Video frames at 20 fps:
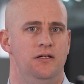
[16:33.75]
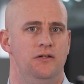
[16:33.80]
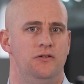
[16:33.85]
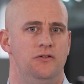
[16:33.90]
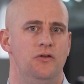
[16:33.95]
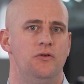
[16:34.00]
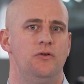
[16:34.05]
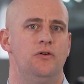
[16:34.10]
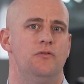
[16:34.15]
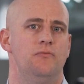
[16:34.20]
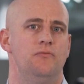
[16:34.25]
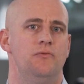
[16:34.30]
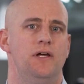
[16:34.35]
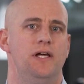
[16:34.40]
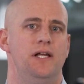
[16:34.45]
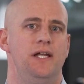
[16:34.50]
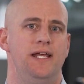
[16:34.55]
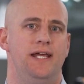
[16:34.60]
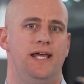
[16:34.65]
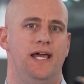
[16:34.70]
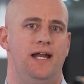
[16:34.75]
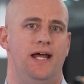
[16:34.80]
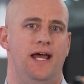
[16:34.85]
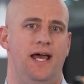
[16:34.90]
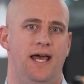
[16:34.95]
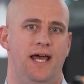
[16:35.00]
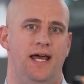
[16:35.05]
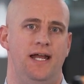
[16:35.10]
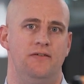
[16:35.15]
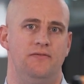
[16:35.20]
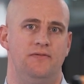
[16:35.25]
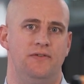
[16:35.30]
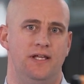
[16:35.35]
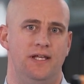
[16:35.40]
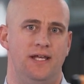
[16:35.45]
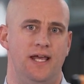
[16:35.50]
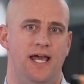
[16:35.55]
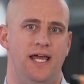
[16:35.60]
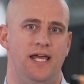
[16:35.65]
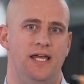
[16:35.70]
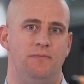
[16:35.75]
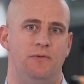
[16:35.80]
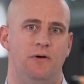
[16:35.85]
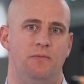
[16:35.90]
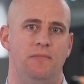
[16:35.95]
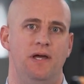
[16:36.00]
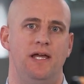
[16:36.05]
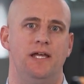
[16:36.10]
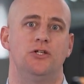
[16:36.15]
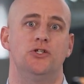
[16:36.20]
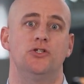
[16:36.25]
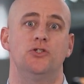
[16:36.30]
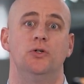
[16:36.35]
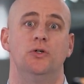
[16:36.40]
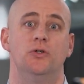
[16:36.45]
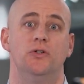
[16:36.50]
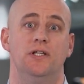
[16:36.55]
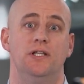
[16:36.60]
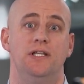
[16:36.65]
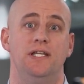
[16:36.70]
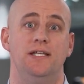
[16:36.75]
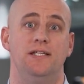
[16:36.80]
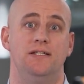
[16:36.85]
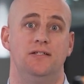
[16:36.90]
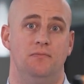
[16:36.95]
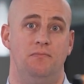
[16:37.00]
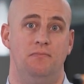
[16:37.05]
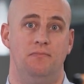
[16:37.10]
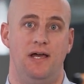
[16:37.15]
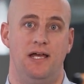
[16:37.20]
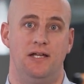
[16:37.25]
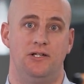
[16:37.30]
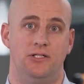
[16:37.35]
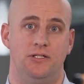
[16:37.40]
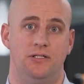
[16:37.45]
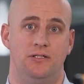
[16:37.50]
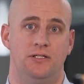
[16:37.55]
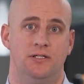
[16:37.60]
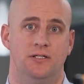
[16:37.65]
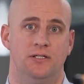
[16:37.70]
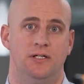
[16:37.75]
You can really get ahead of the game and make sure that these are measured